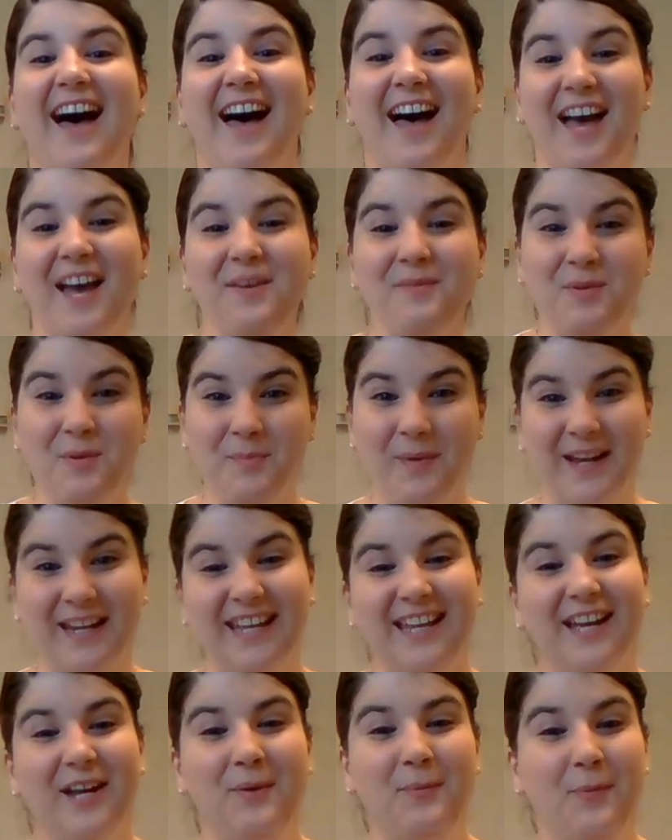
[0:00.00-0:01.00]
Hi
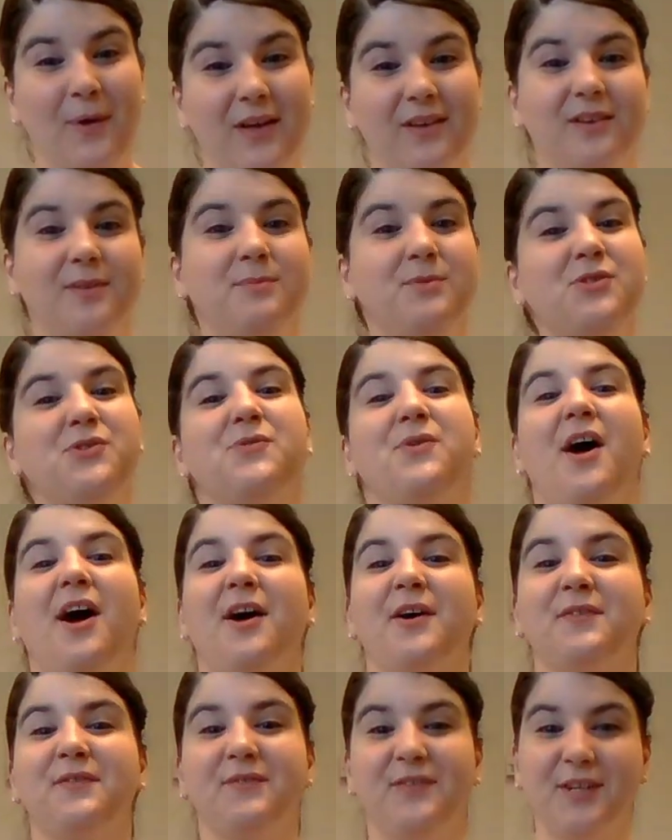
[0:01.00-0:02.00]
everybody, and welcome to
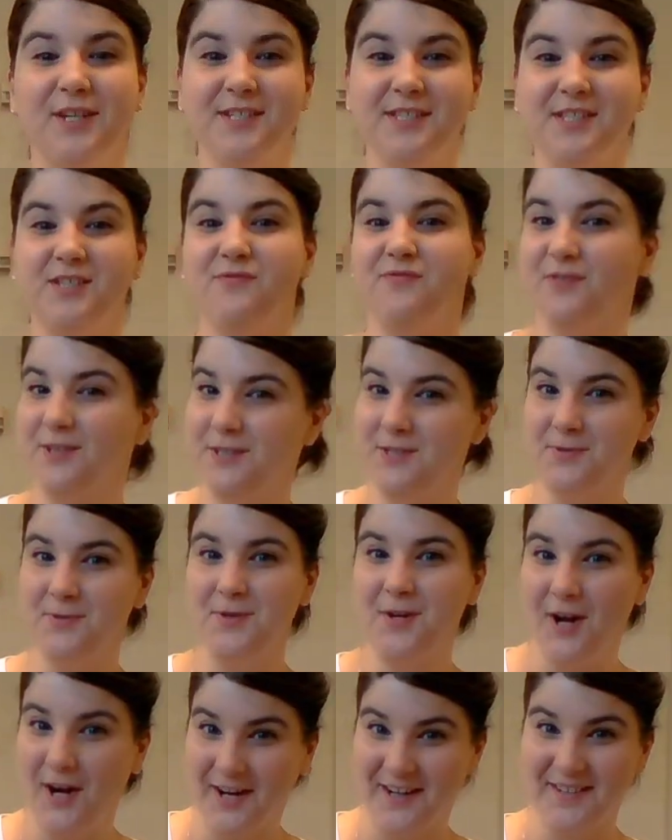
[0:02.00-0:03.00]
our first
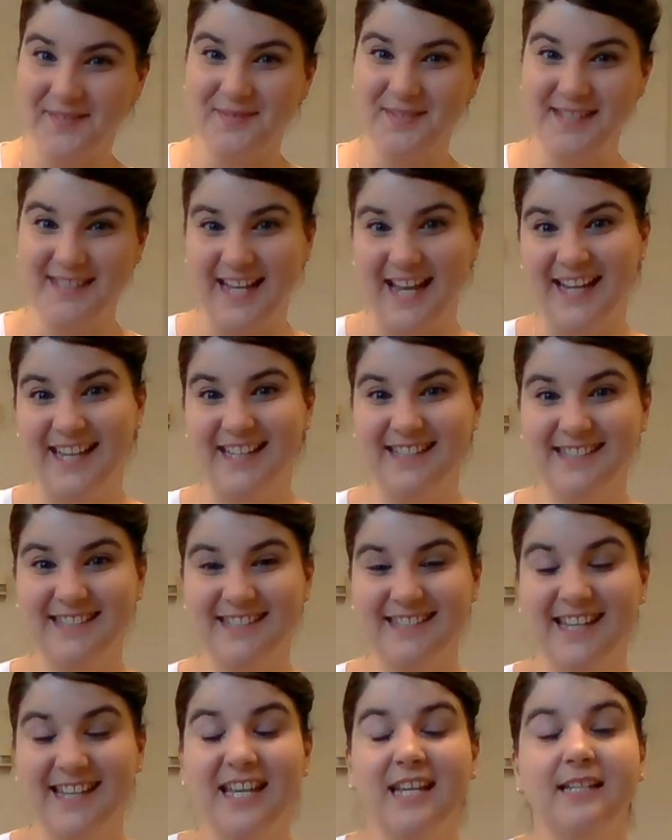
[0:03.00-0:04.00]
virtual Art of
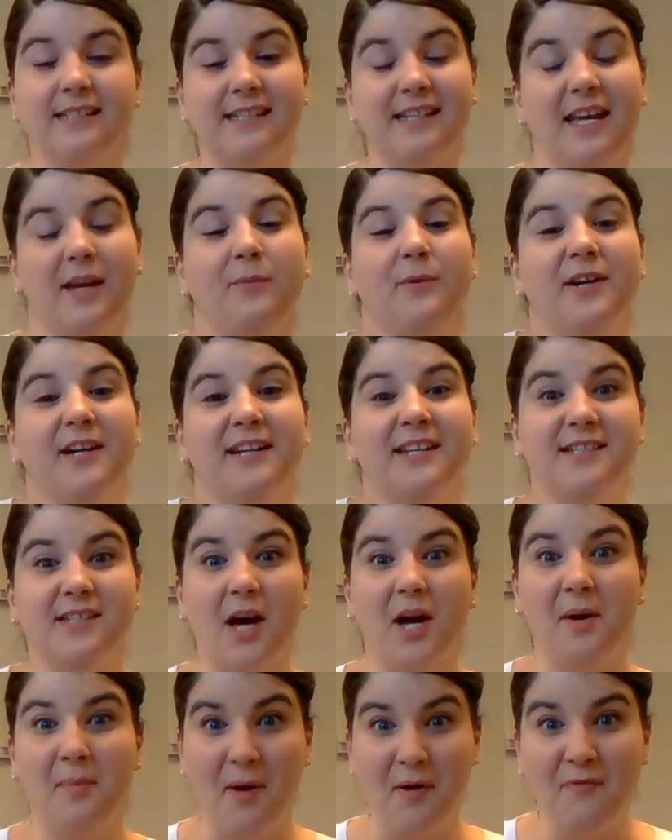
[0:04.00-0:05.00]
Science. Today we're going to
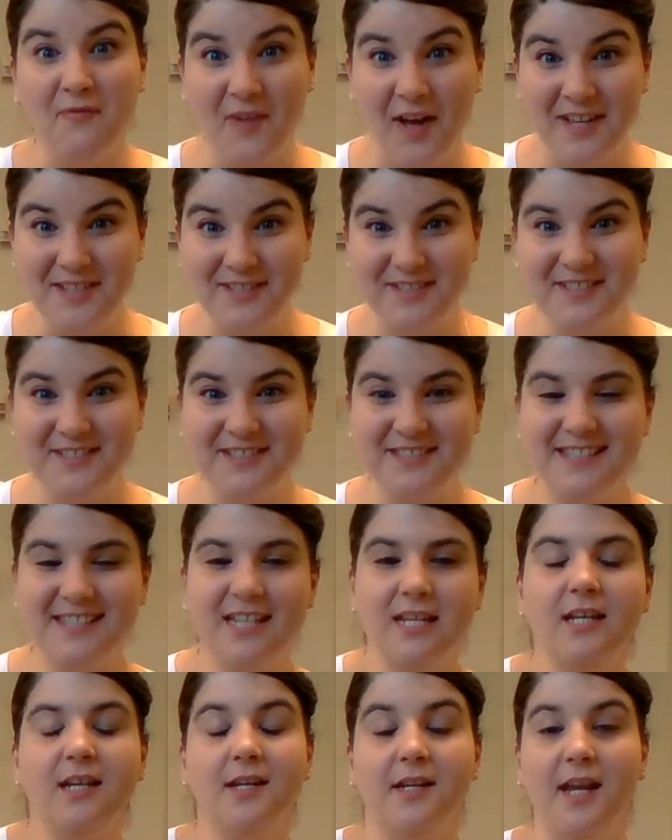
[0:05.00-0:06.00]
talk about fossils.
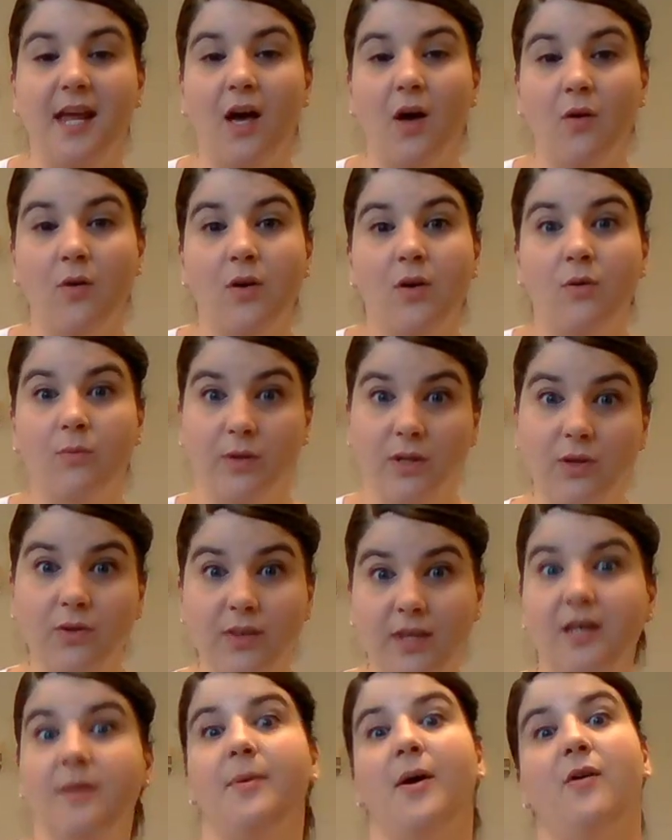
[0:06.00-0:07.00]
Now, when you
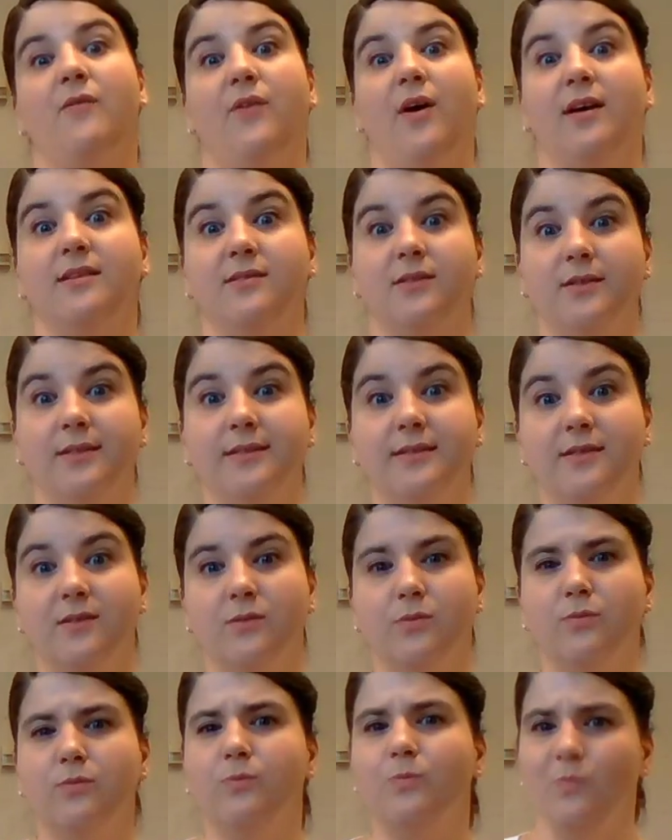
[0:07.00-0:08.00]
think about fossils,
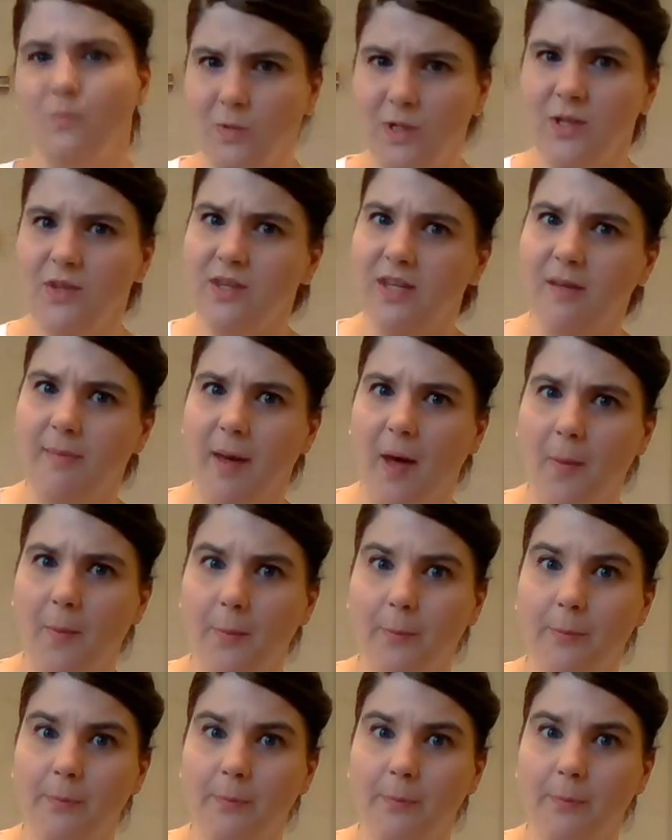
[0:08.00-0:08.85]
what do you think about?